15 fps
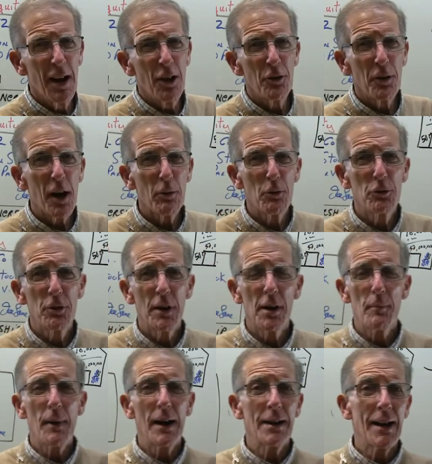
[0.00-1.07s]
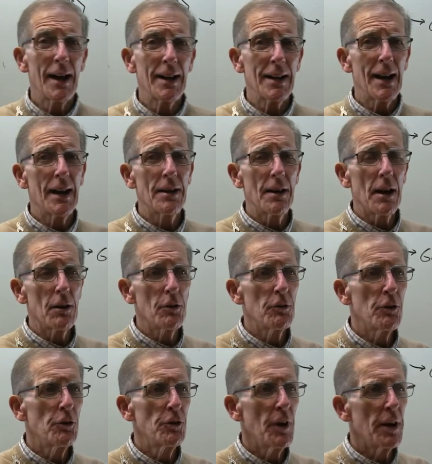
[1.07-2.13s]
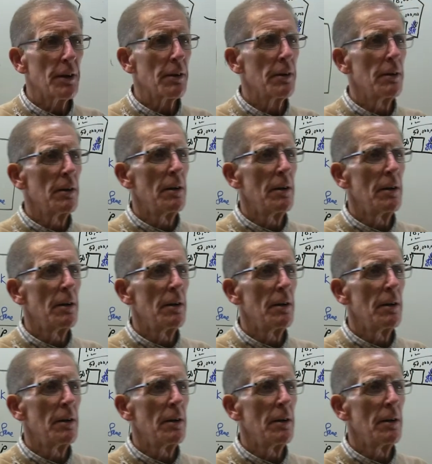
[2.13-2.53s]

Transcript: Stock was selling about $99 a share.